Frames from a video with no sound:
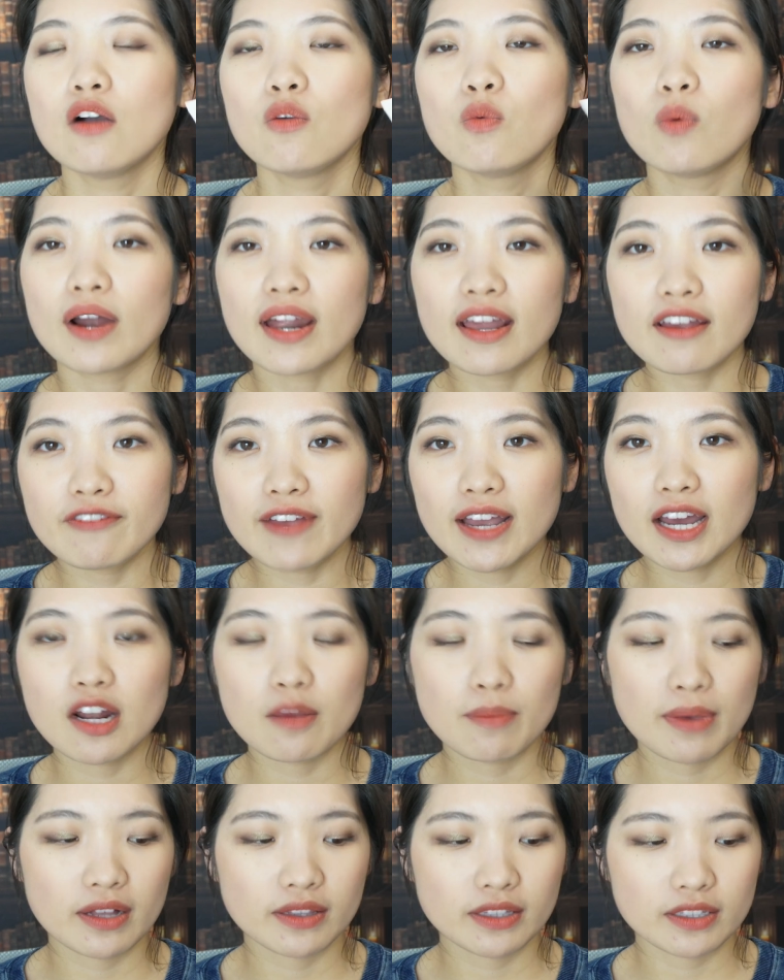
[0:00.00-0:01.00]
What I found
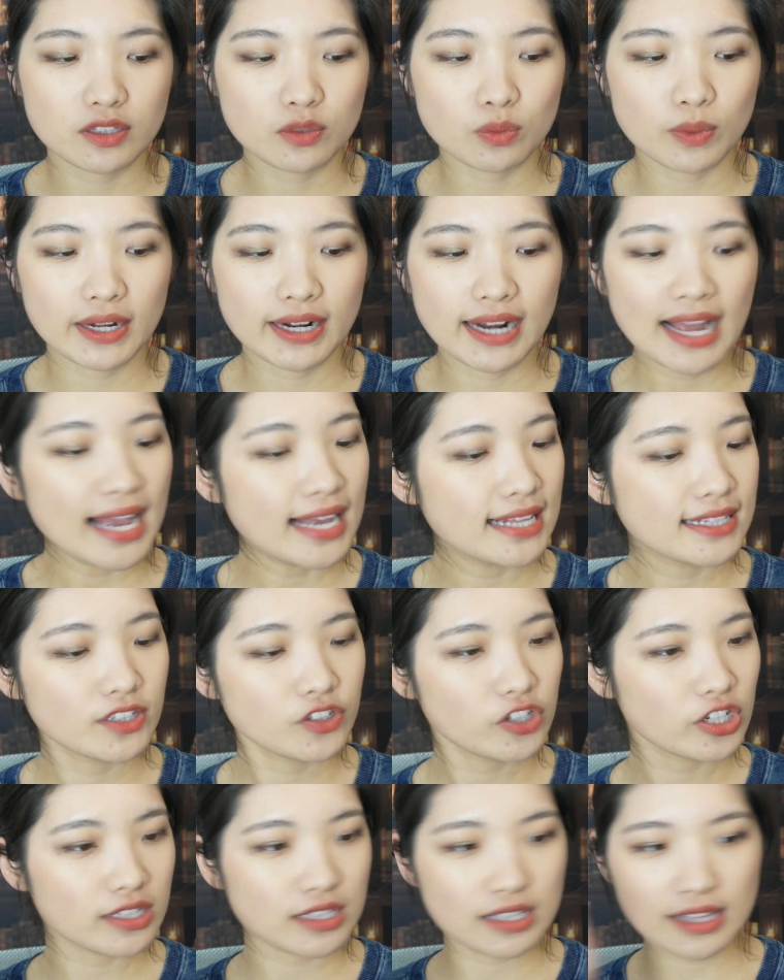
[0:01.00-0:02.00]
about this one is
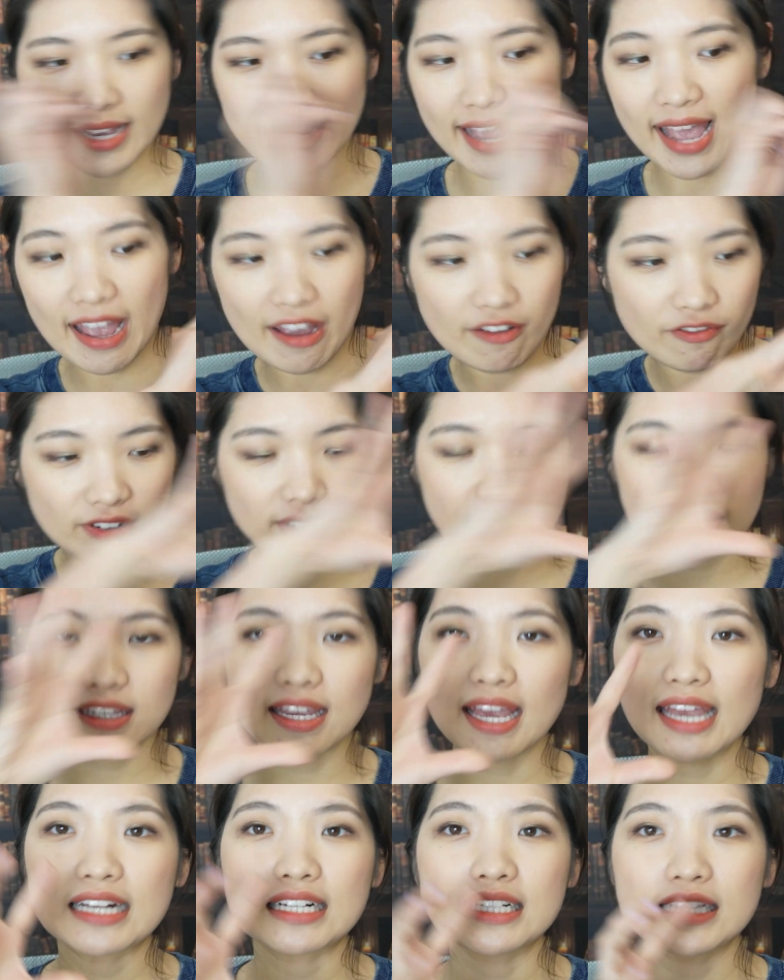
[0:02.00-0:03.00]
just like everything
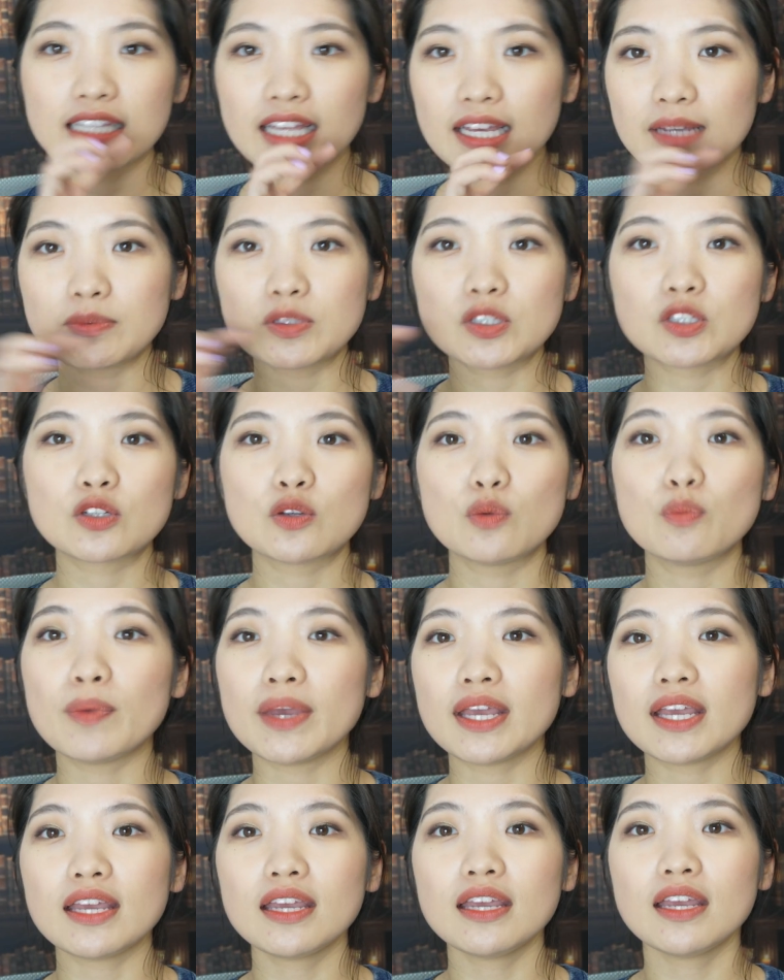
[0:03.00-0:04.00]
it claims to
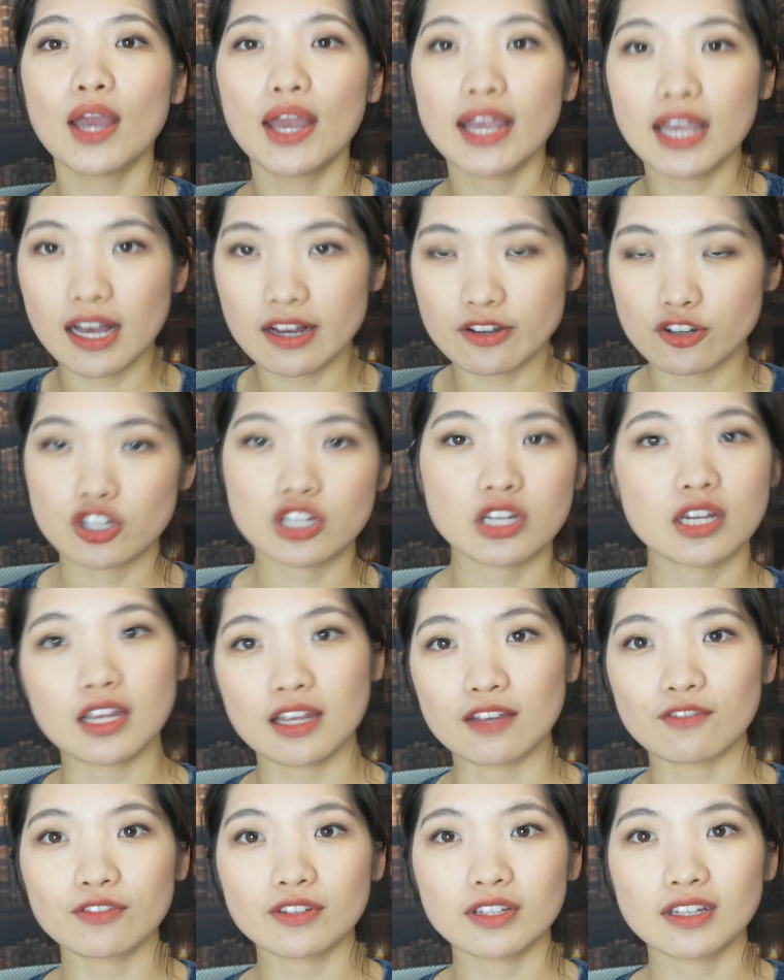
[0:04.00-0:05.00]
be, it
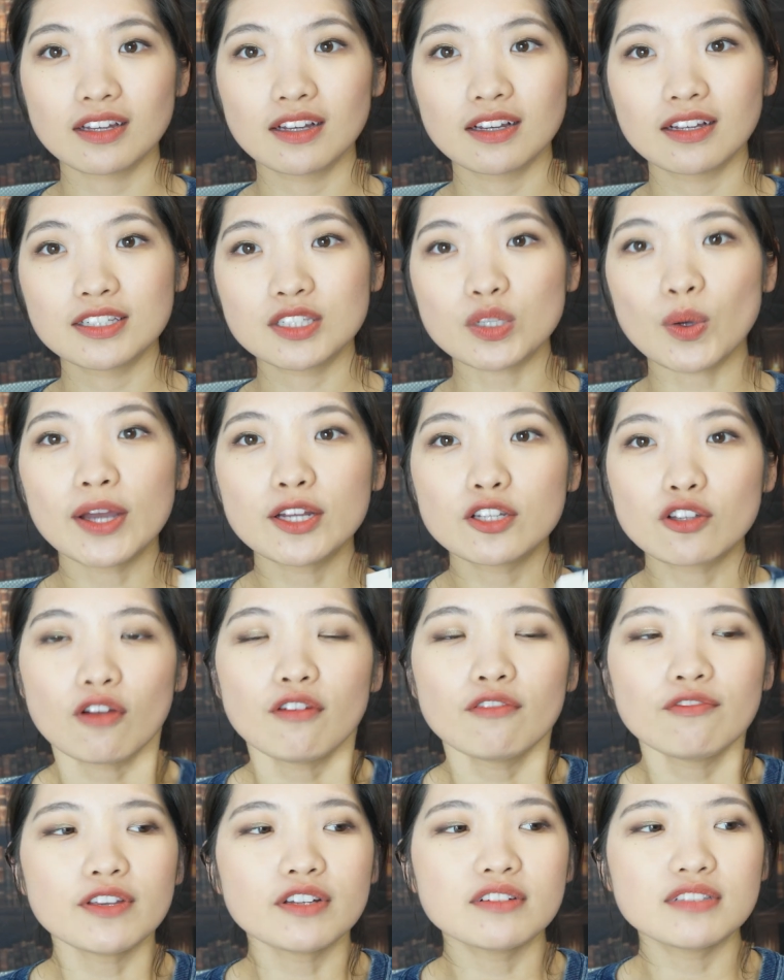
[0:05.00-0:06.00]
achieved. So I
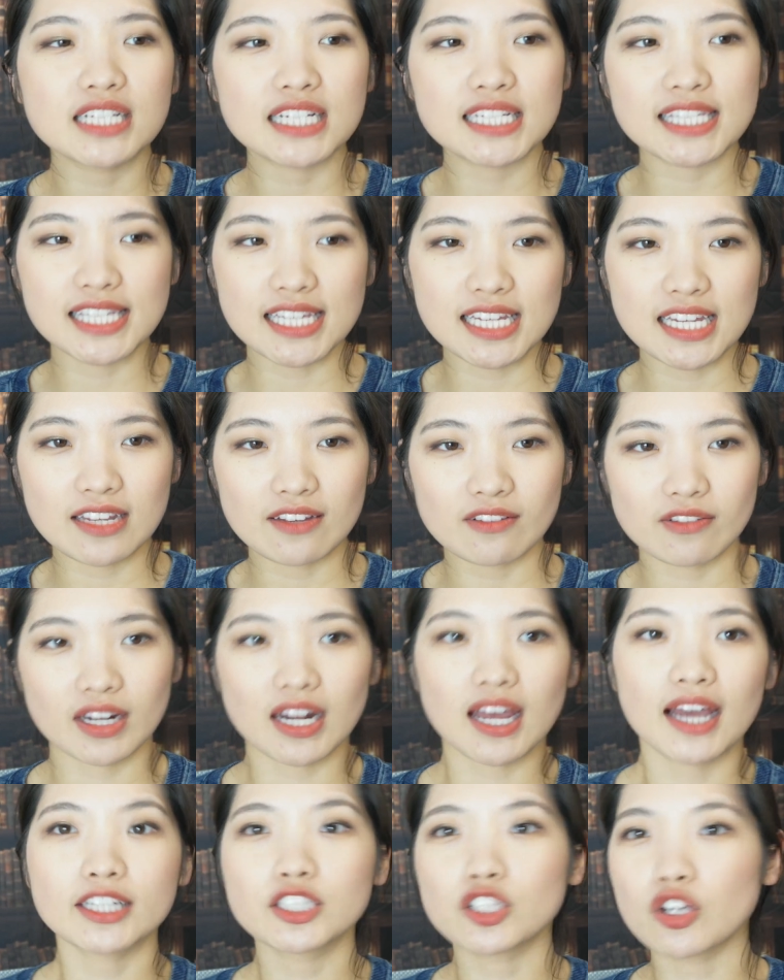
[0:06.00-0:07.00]
don't feel deceived and
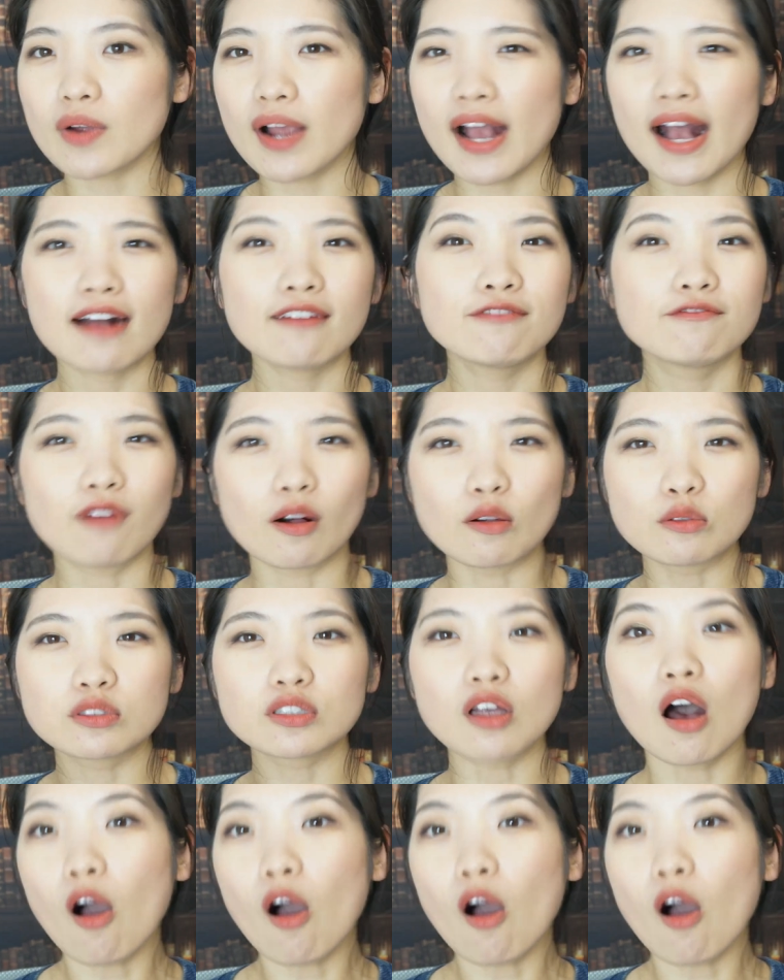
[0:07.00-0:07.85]
I don't have false